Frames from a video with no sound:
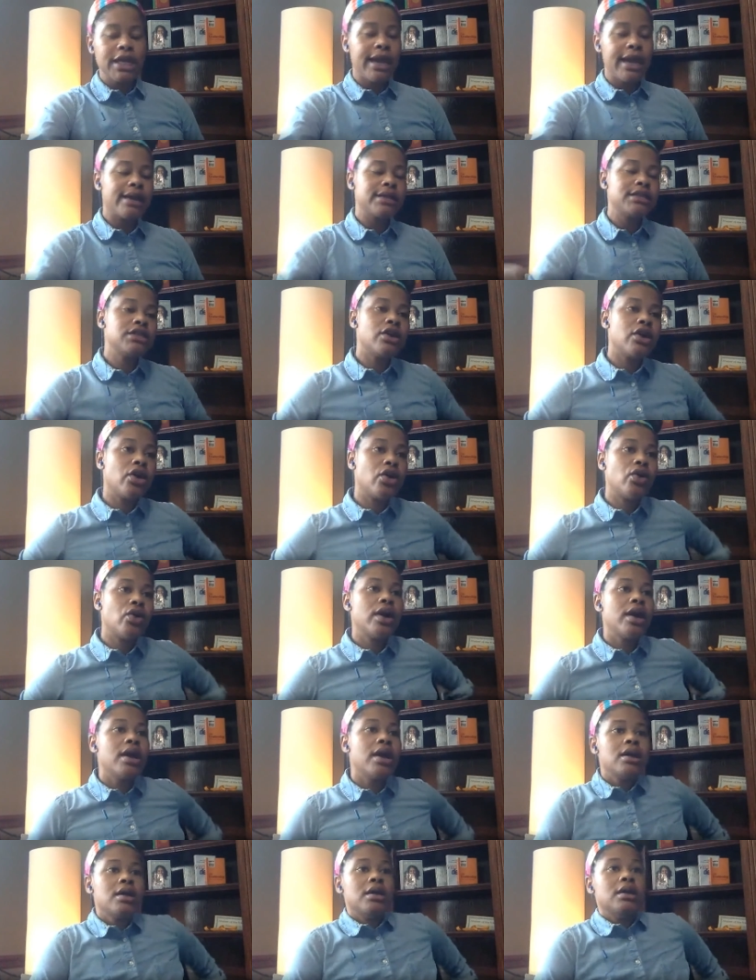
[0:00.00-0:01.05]
So
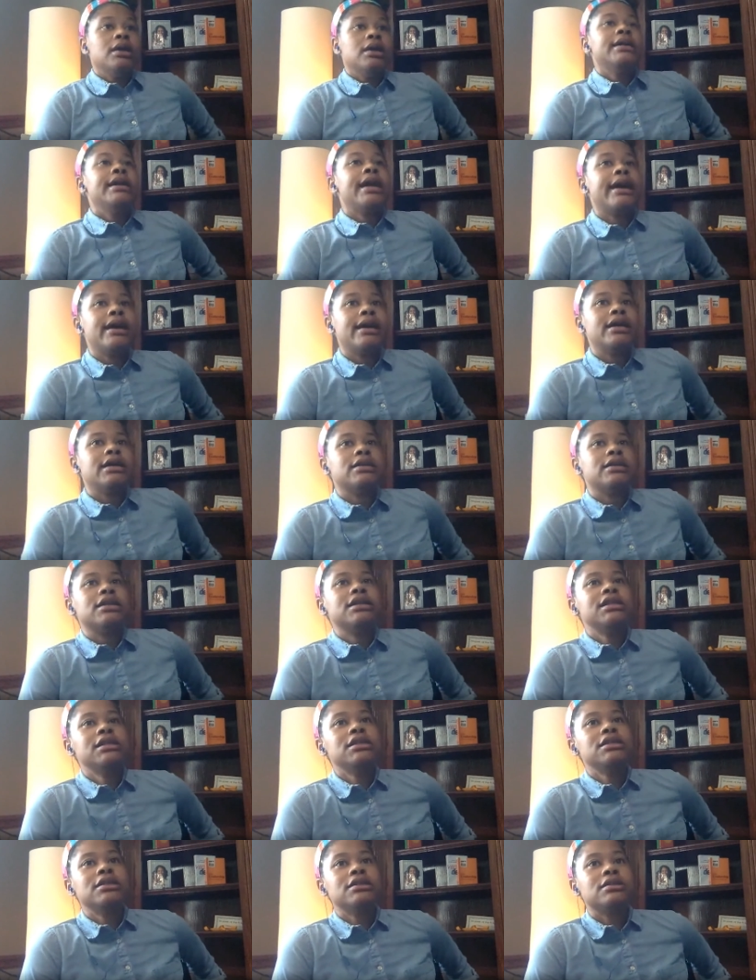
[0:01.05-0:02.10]
this
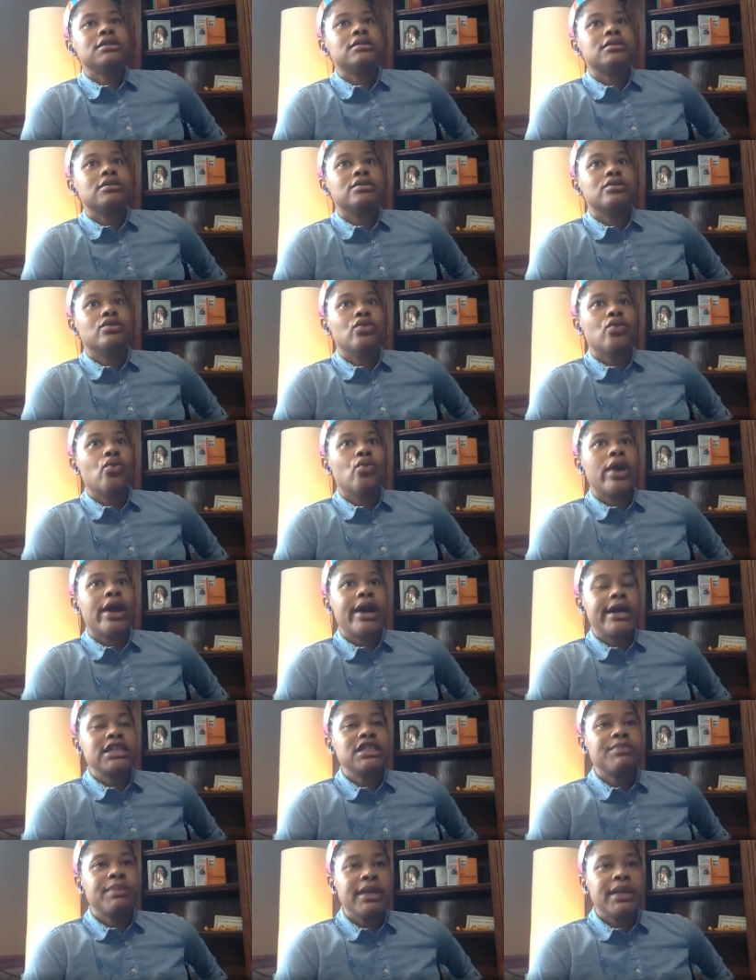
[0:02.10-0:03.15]
is where
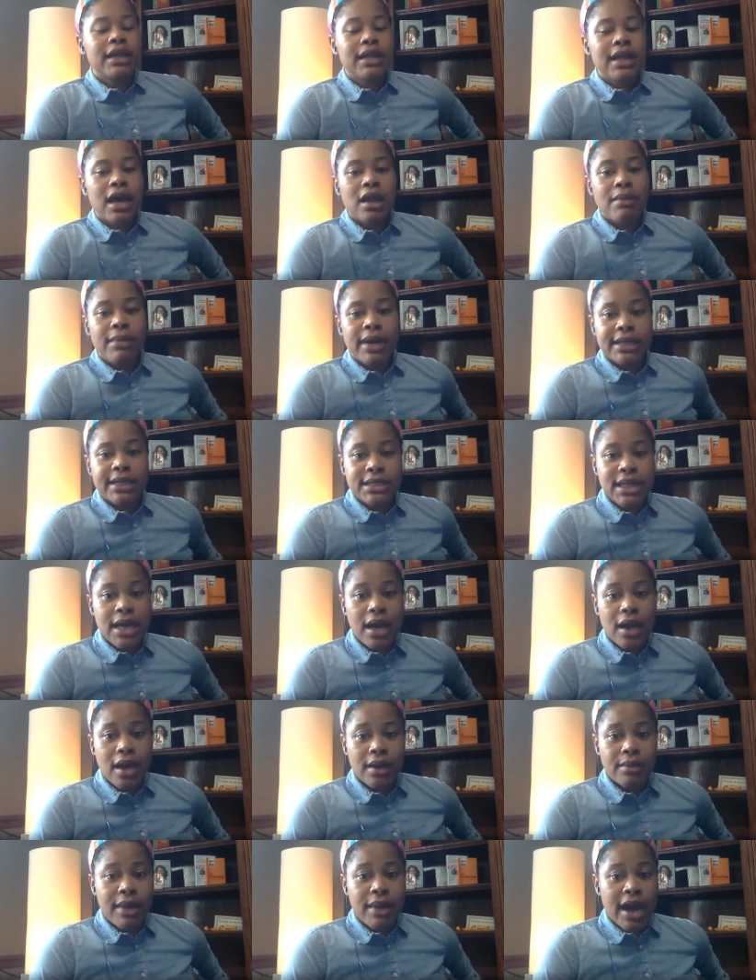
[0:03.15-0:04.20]
I spend a lot of my
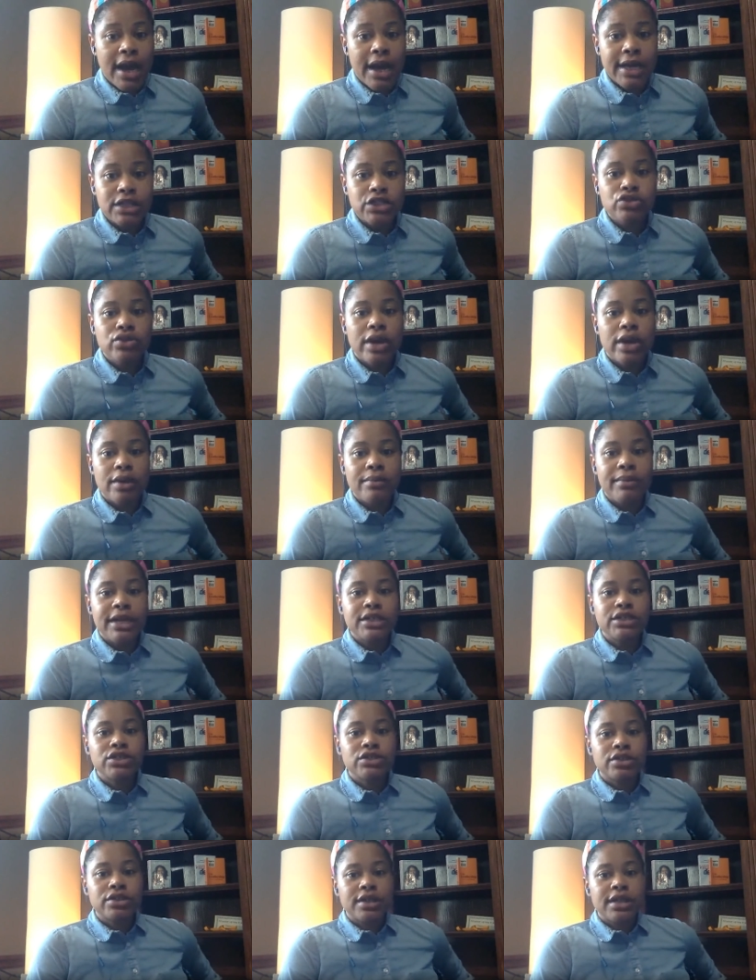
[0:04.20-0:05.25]
time. I try to make
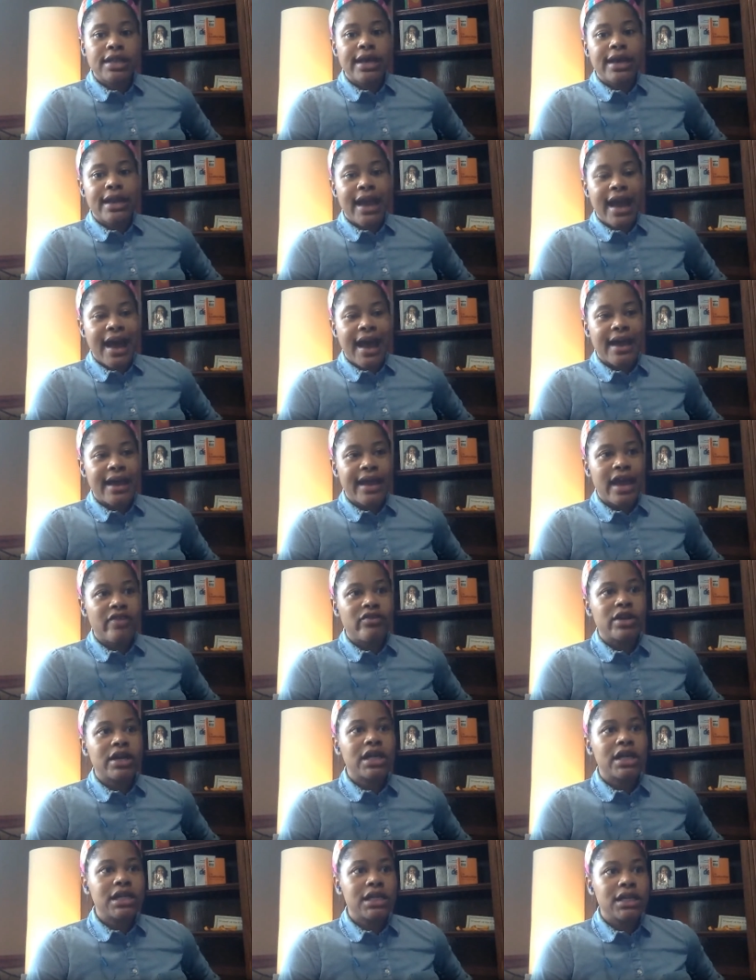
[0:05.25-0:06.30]
sure that I have
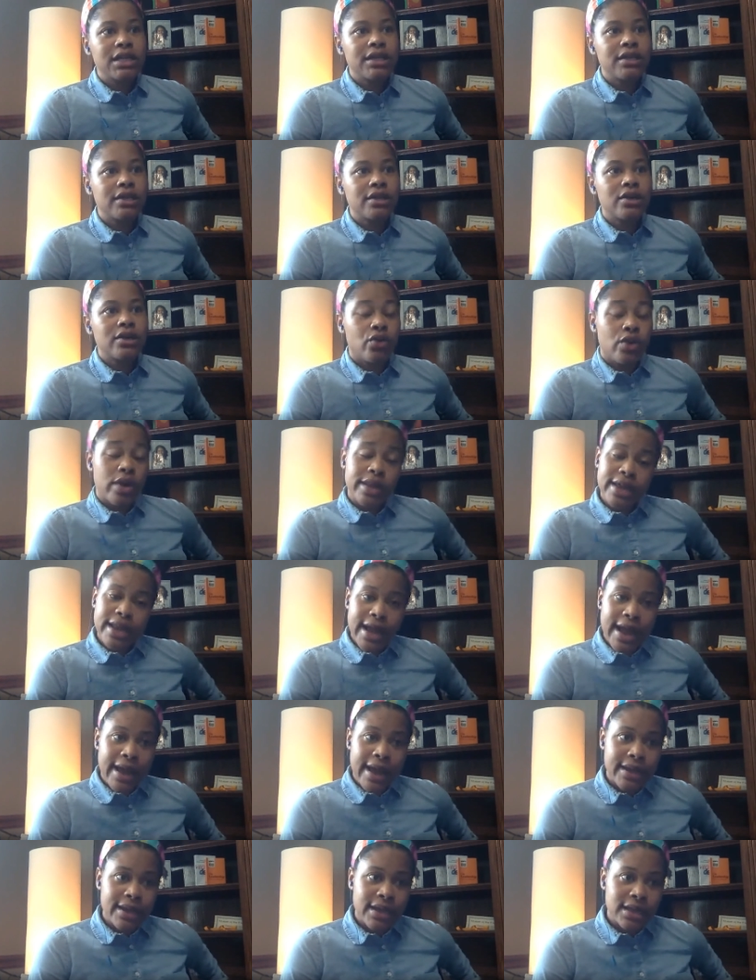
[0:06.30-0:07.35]

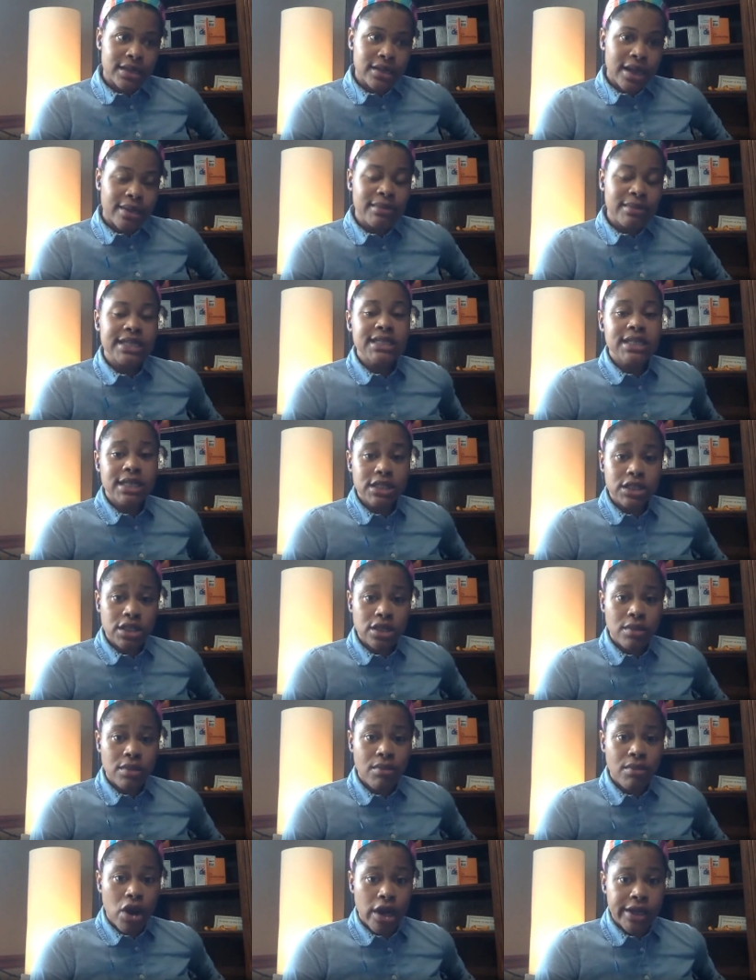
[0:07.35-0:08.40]
that I'm listening to
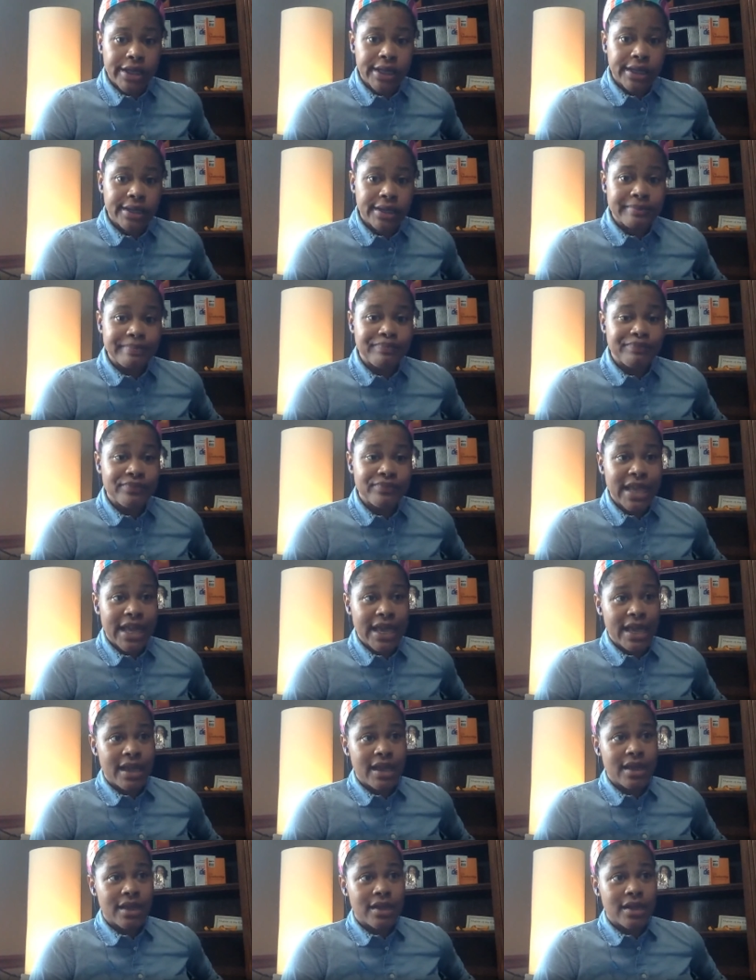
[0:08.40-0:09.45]
the market,
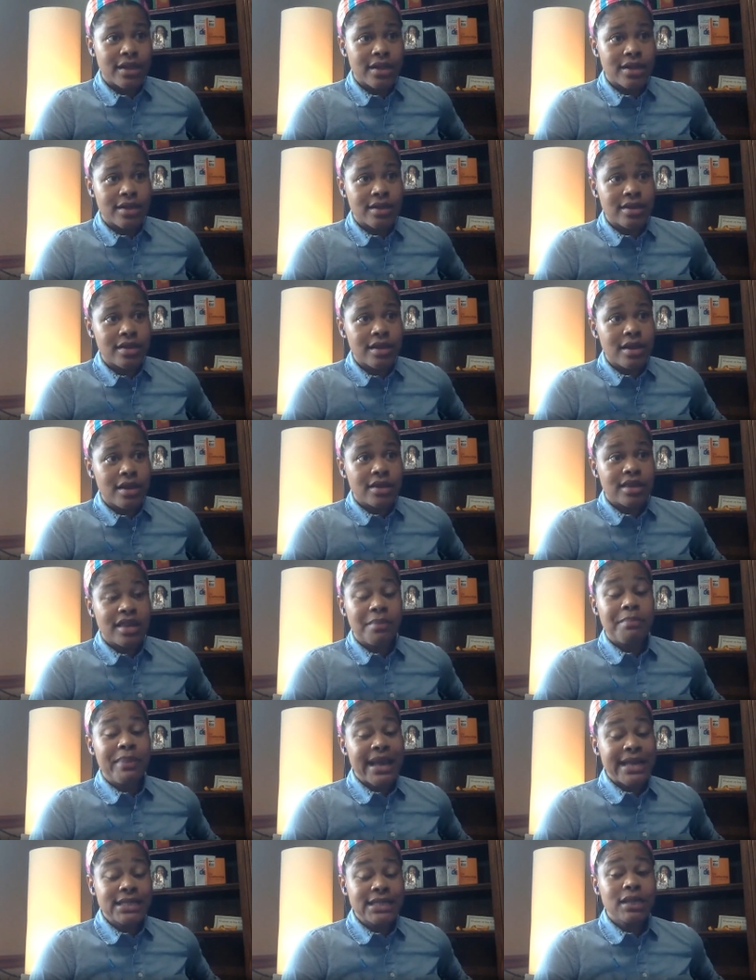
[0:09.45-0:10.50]
and the
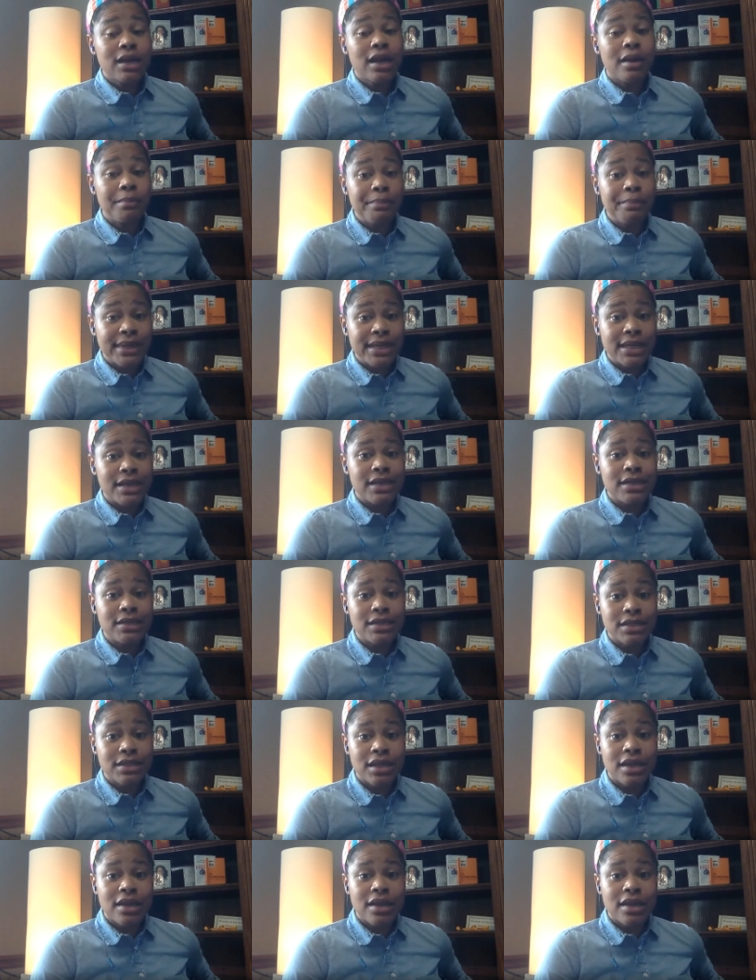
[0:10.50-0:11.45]
best companies